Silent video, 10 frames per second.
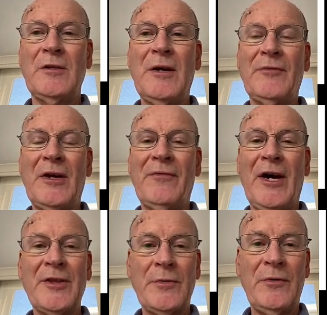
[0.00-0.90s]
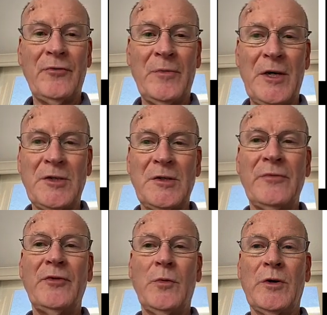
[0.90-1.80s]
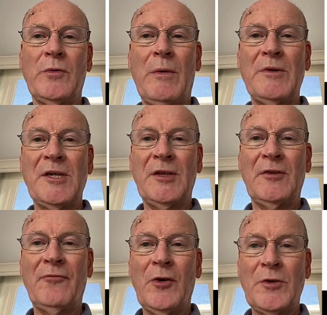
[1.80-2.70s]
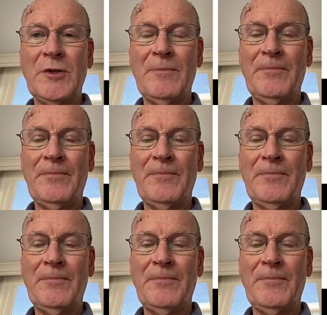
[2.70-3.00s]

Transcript: You have to have other information if you want to represent the font.